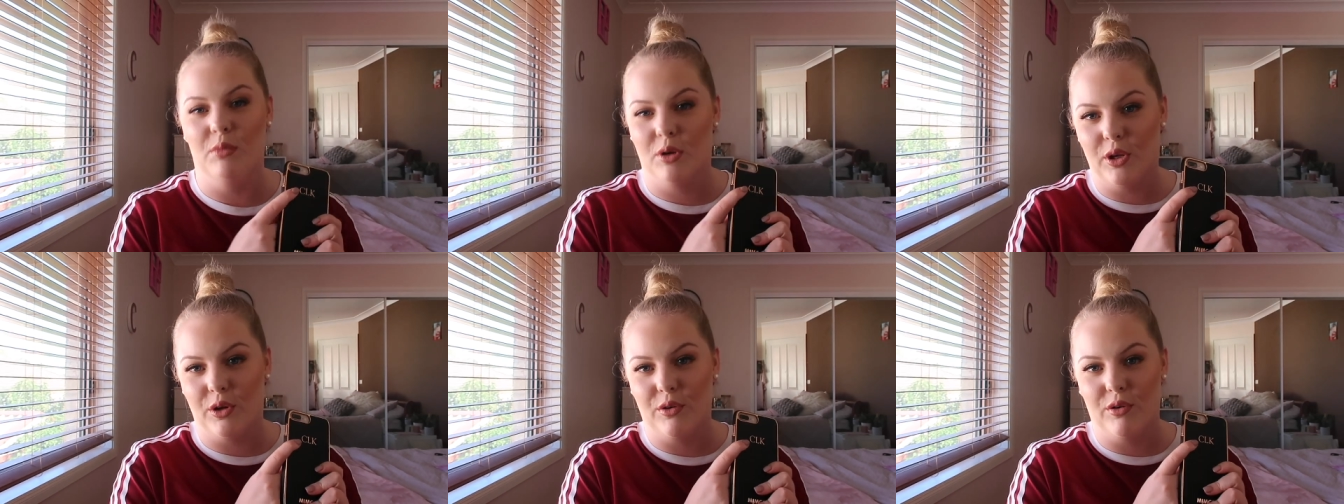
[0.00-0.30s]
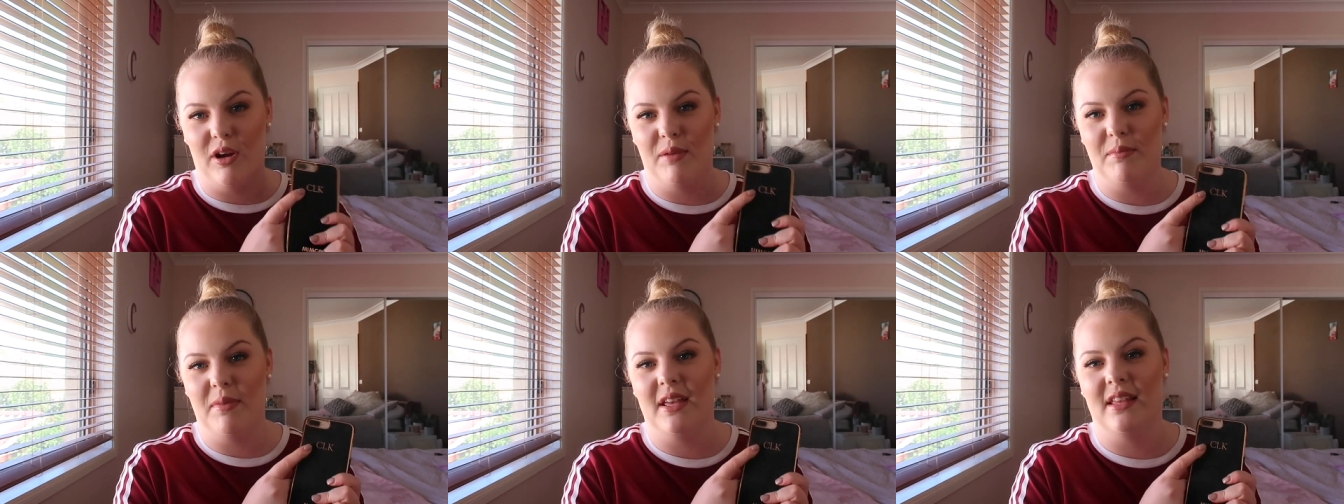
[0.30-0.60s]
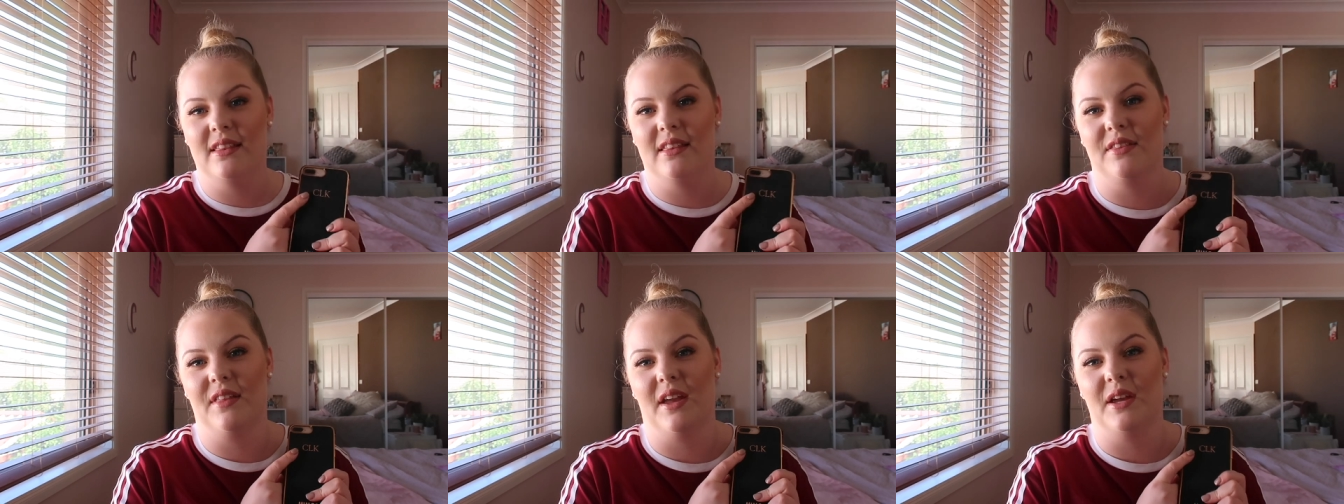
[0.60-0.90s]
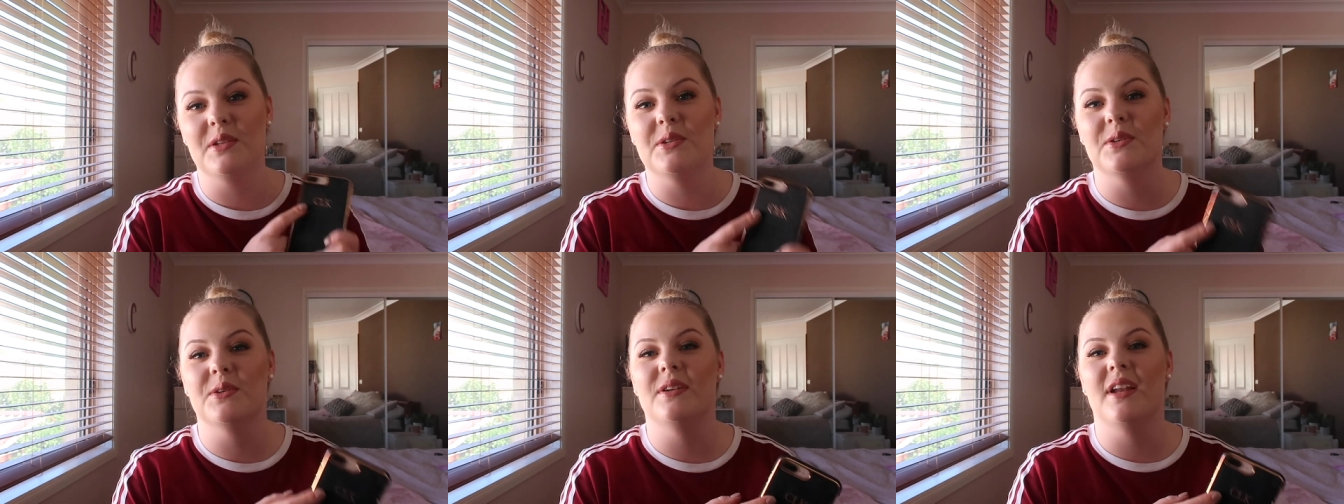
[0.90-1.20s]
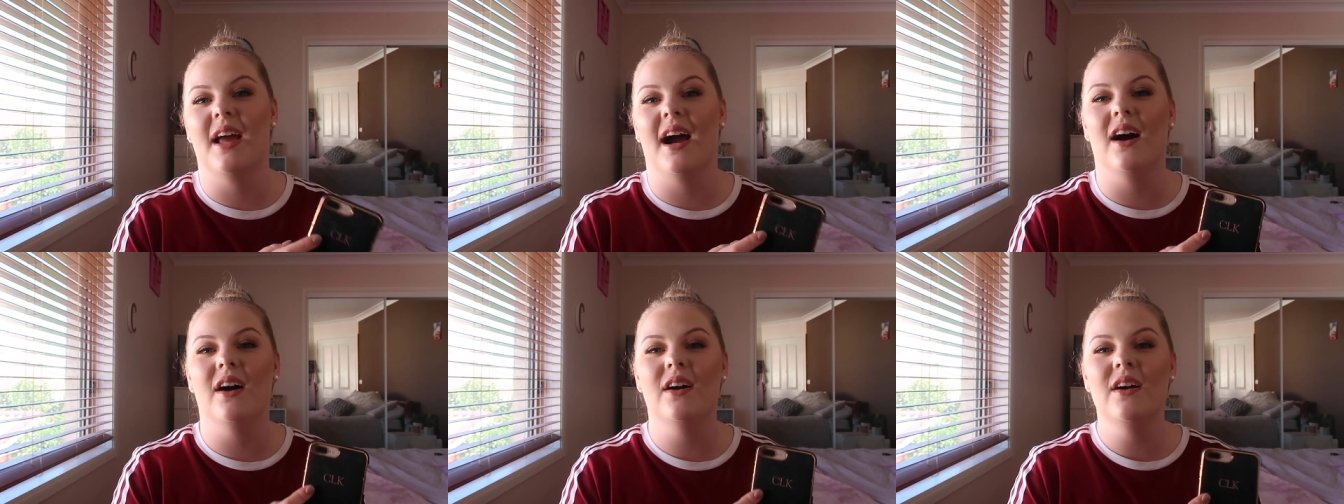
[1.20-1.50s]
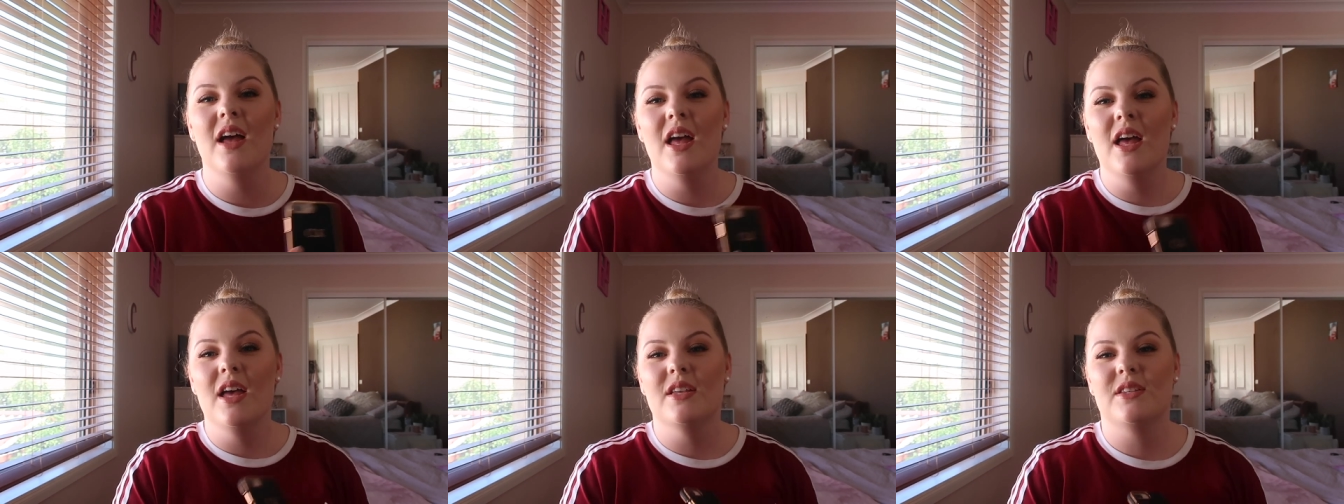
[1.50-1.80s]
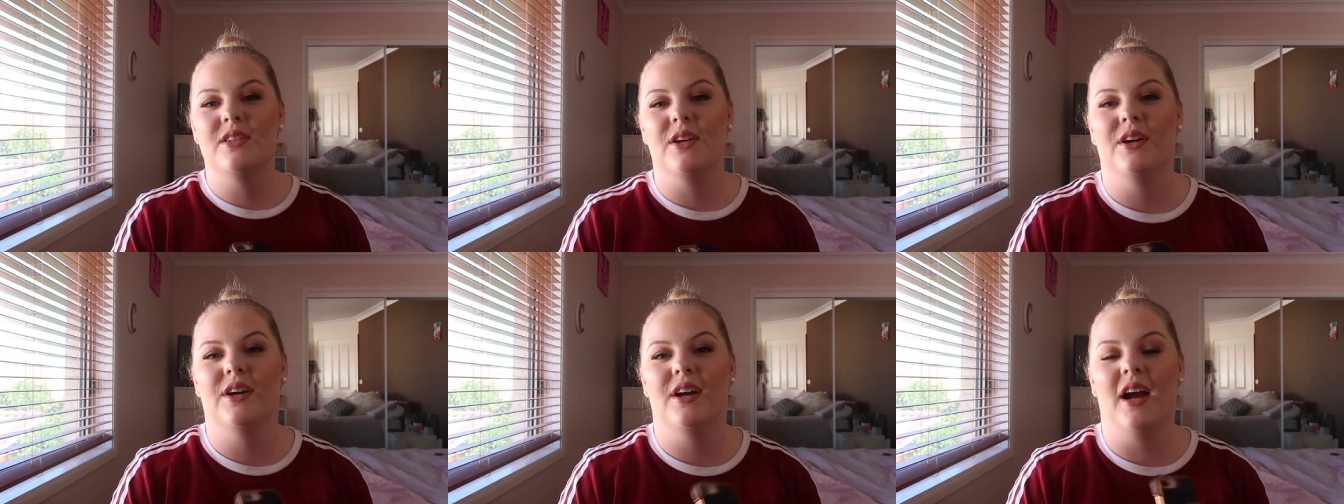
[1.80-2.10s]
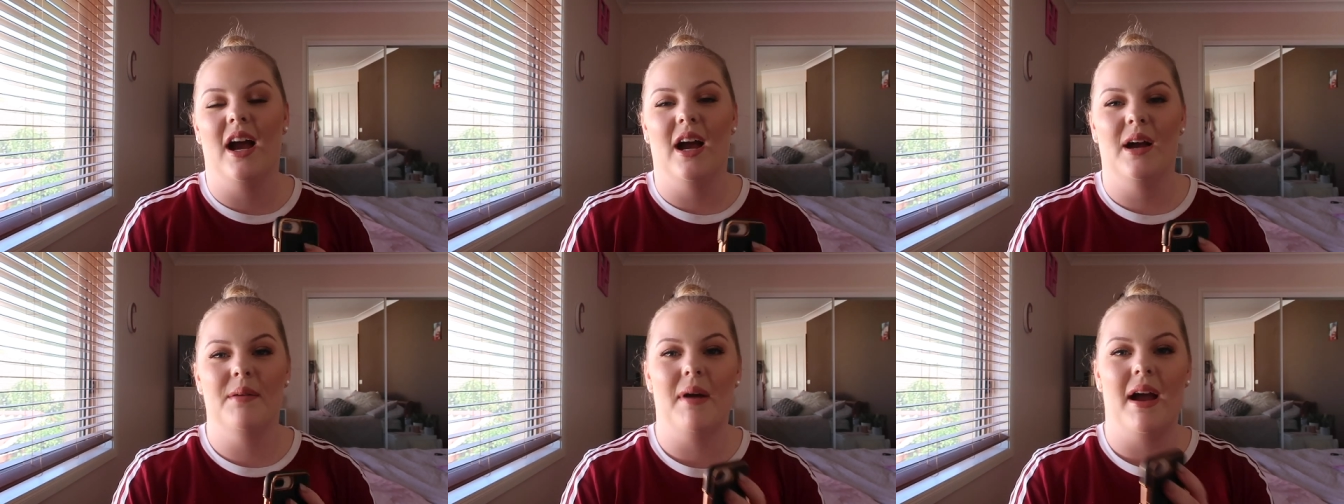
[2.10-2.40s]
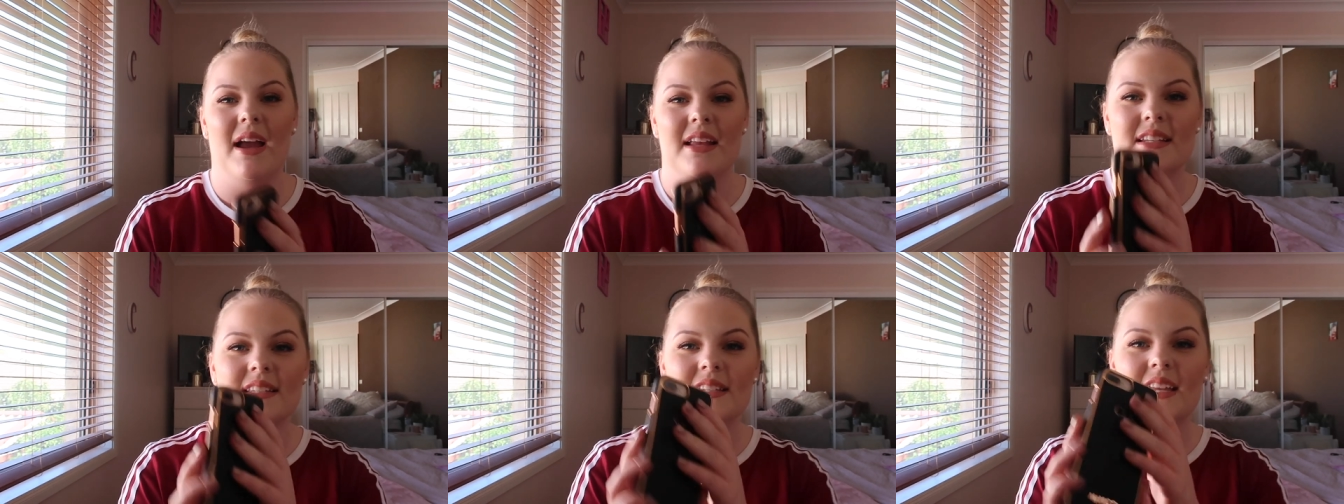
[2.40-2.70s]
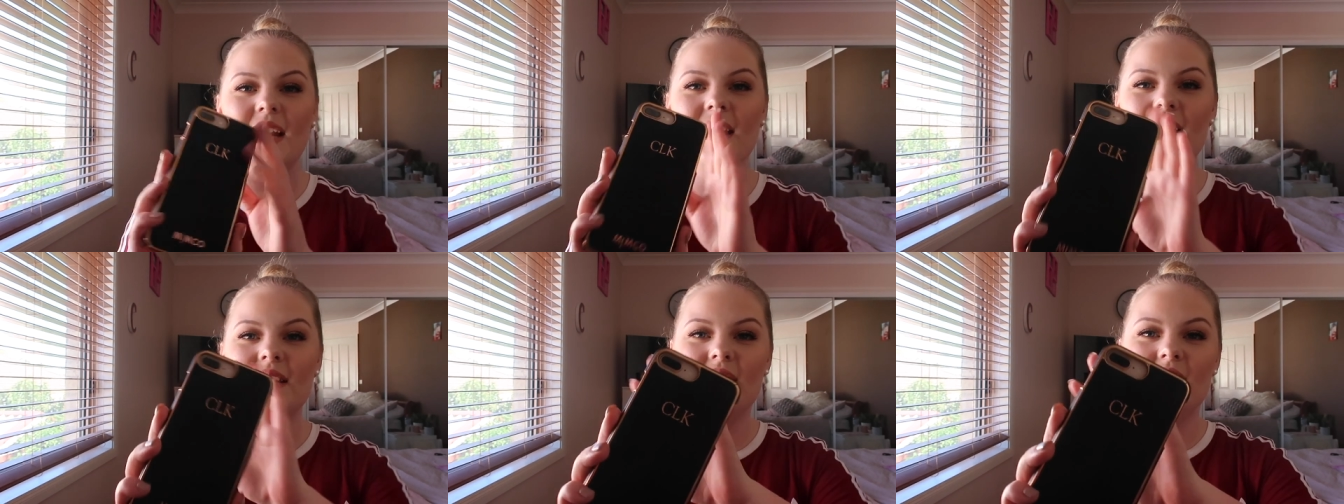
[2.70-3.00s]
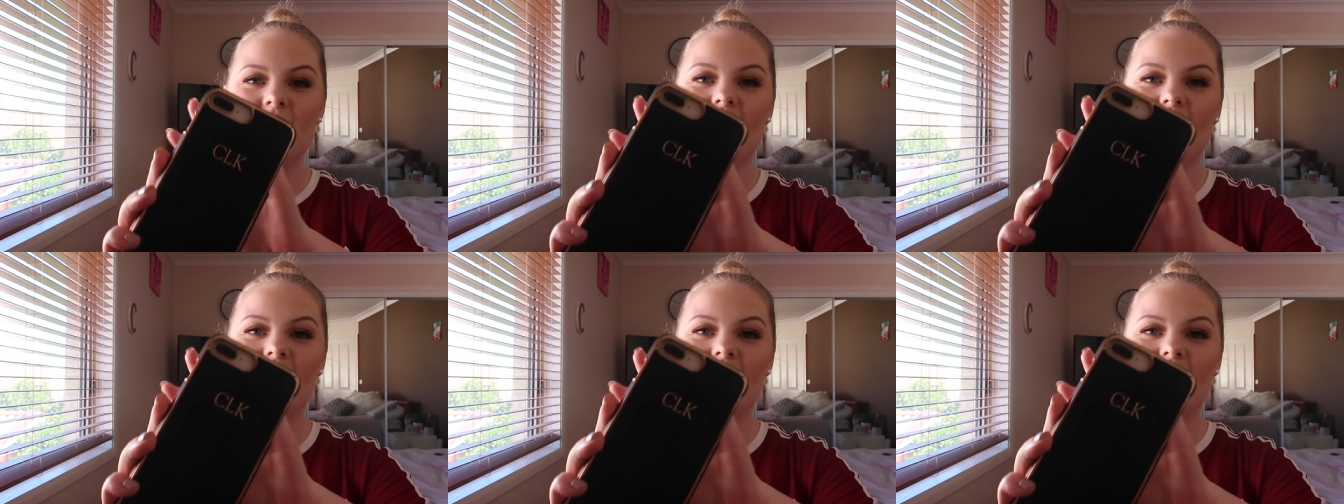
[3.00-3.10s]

monogramming that they do now so um, I decided